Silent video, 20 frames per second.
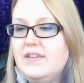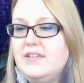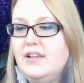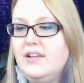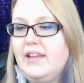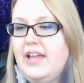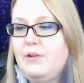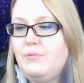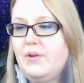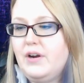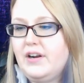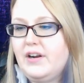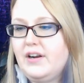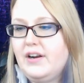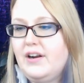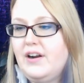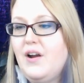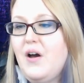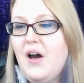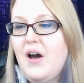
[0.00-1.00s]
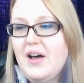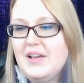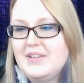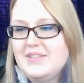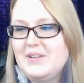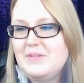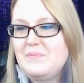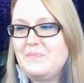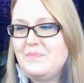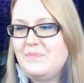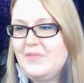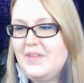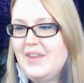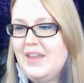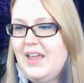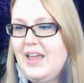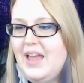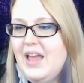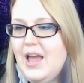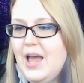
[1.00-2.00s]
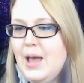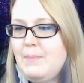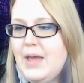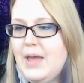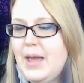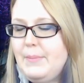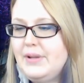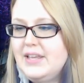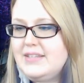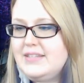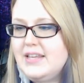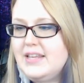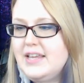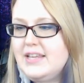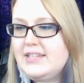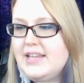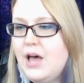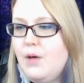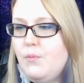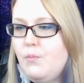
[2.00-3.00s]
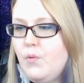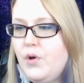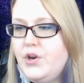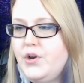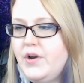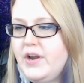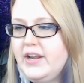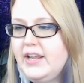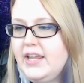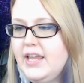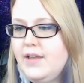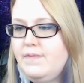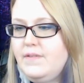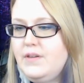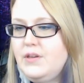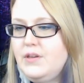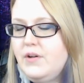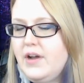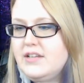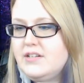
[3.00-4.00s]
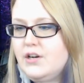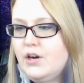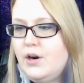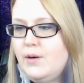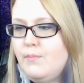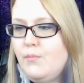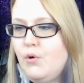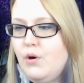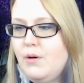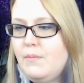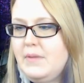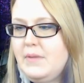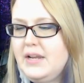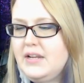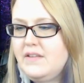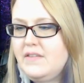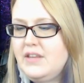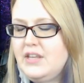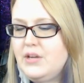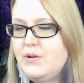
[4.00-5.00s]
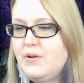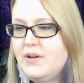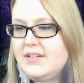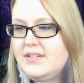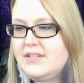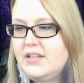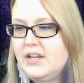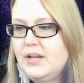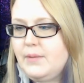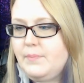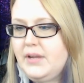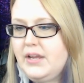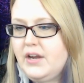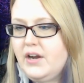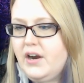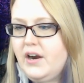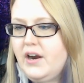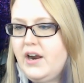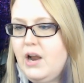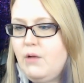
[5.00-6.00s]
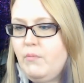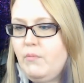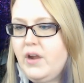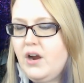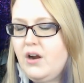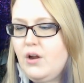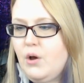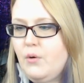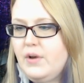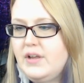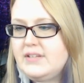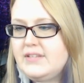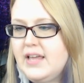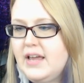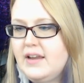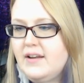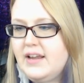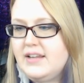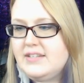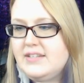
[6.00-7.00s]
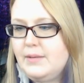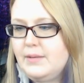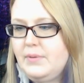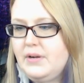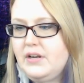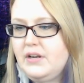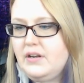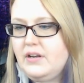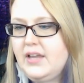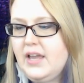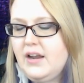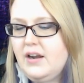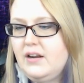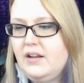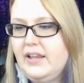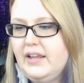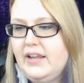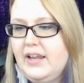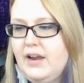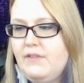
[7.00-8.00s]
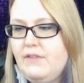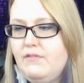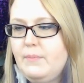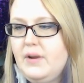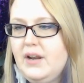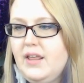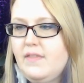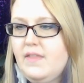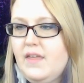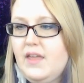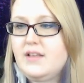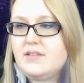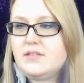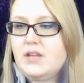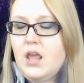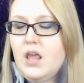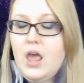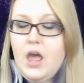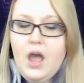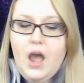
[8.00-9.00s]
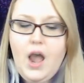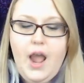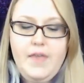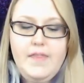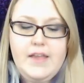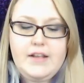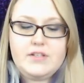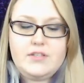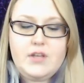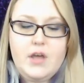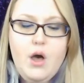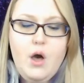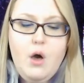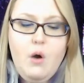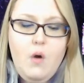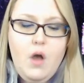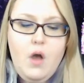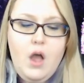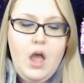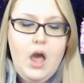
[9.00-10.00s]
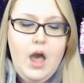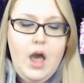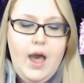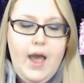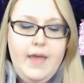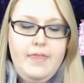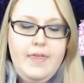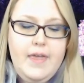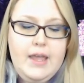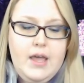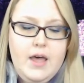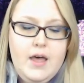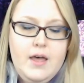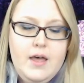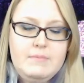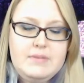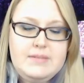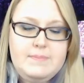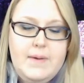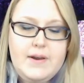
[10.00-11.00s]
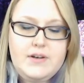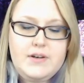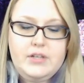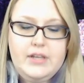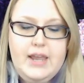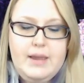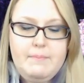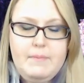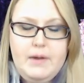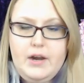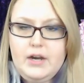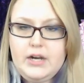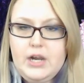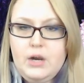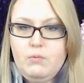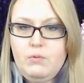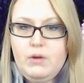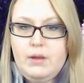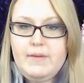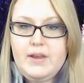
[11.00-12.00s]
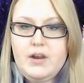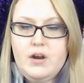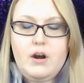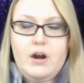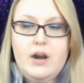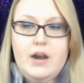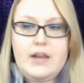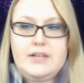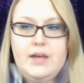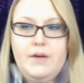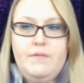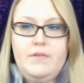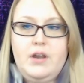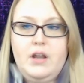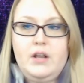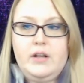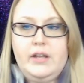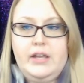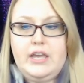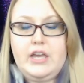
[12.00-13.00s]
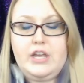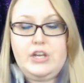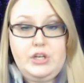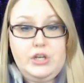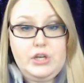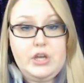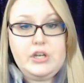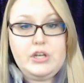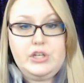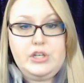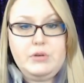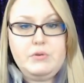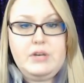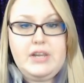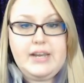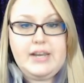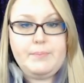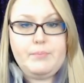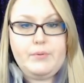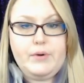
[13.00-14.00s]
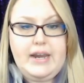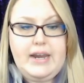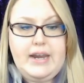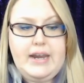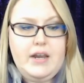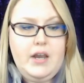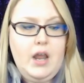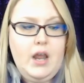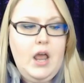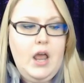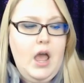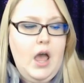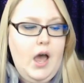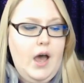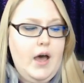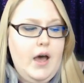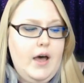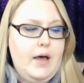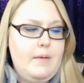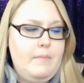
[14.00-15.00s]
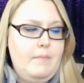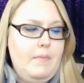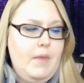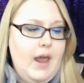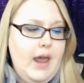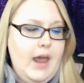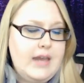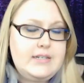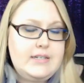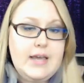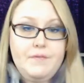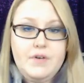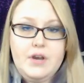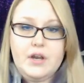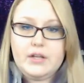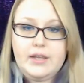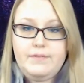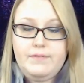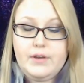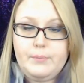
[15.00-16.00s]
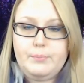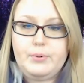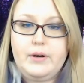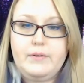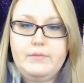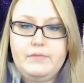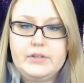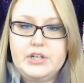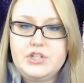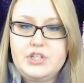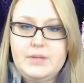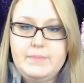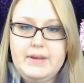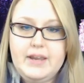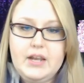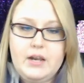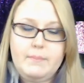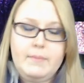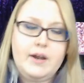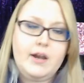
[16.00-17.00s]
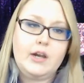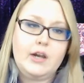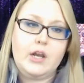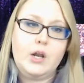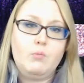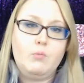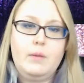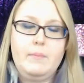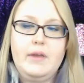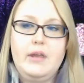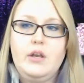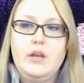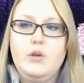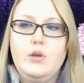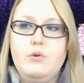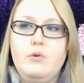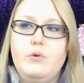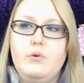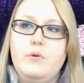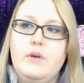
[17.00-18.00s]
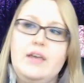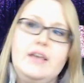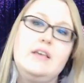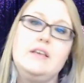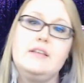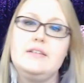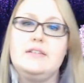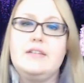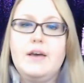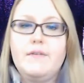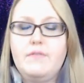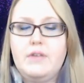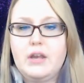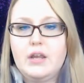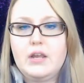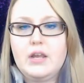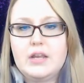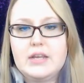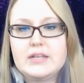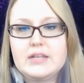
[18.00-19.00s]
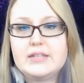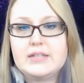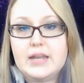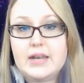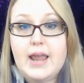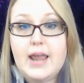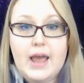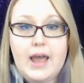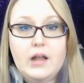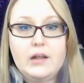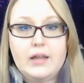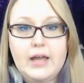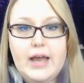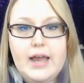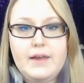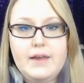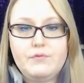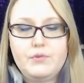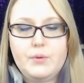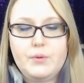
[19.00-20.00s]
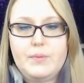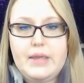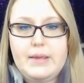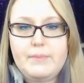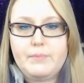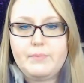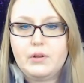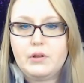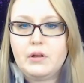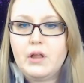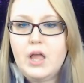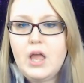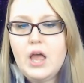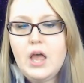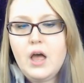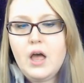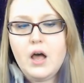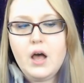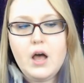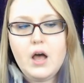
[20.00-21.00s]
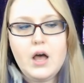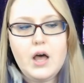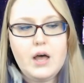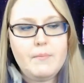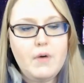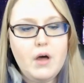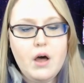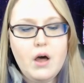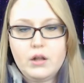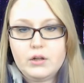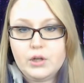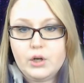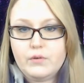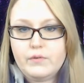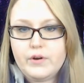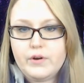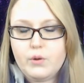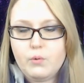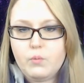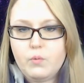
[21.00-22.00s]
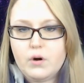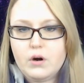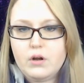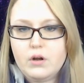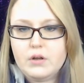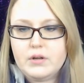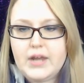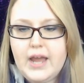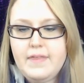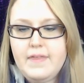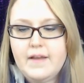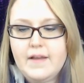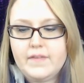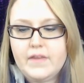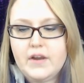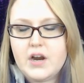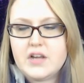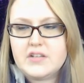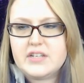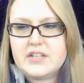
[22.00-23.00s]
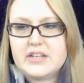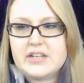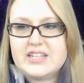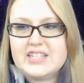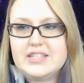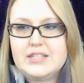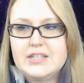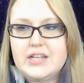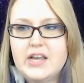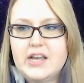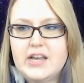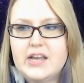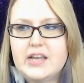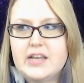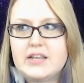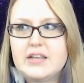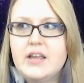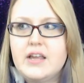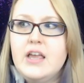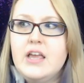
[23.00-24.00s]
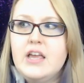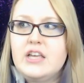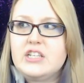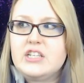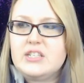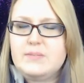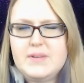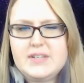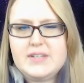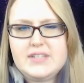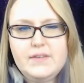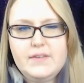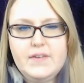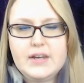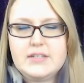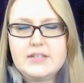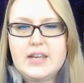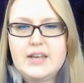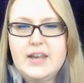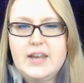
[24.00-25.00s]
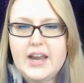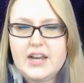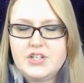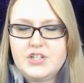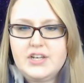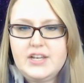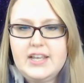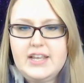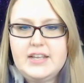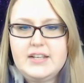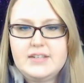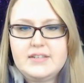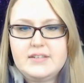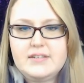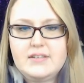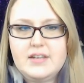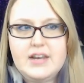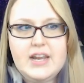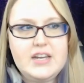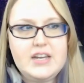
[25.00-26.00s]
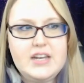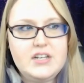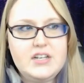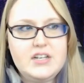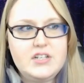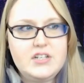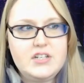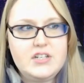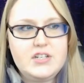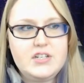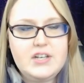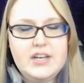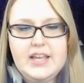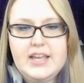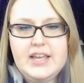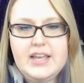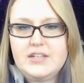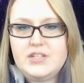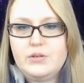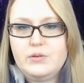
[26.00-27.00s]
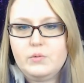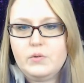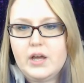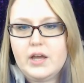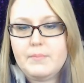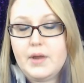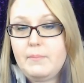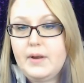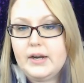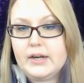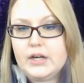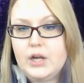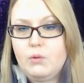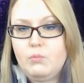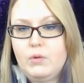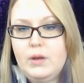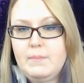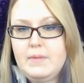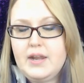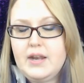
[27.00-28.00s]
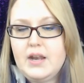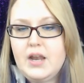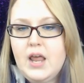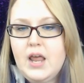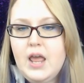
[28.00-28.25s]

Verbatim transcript: as a light worker. Awesome. Pamela says, I'm wondering if you guys are more mean in the US than up here, and we aren't always that nice up here in Canada like everybody thinks. I think so. I think um, especially American women are definitely a, a unique breed. Um, I definitely feel privileged to be an American woman who is definitely is an ally for people um, all over the world. I think there is a, a specific tenacity tenacity to um, American women